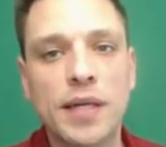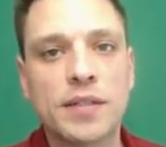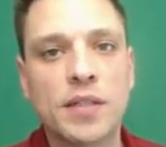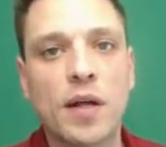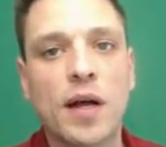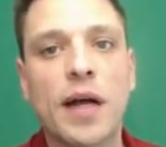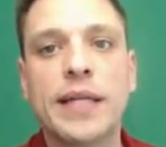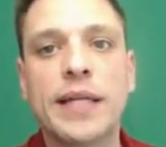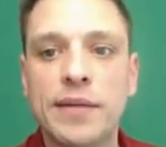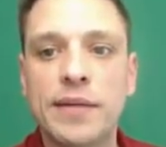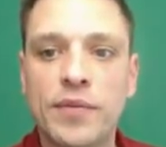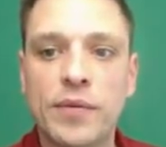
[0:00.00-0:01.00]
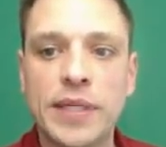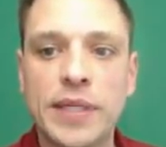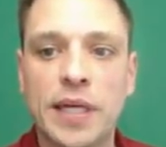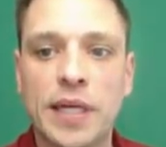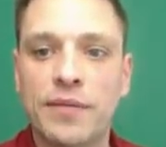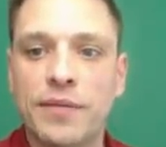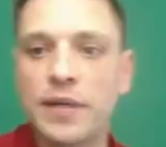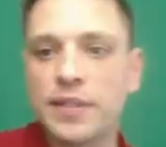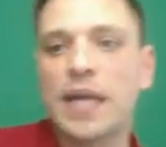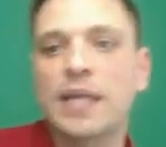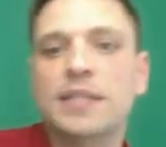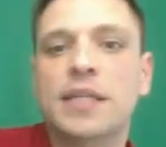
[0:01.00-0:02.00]
That's all I need for myself.
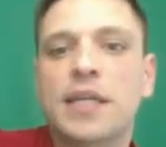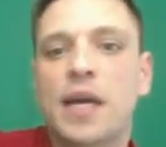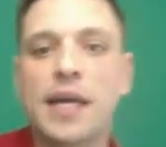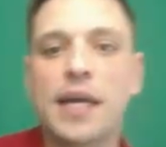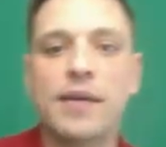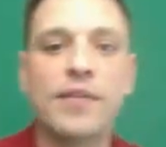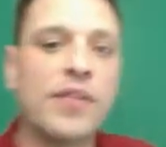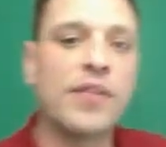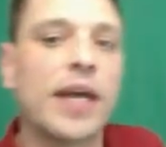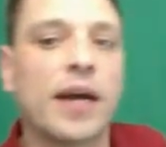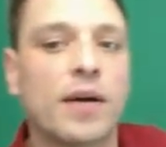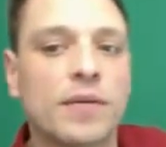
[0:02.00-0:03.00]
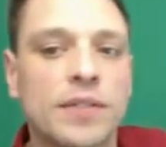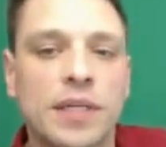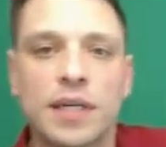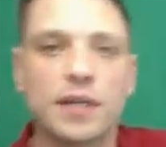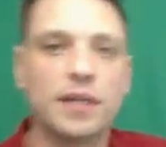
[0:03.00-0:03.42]
It hasn't cut everything out.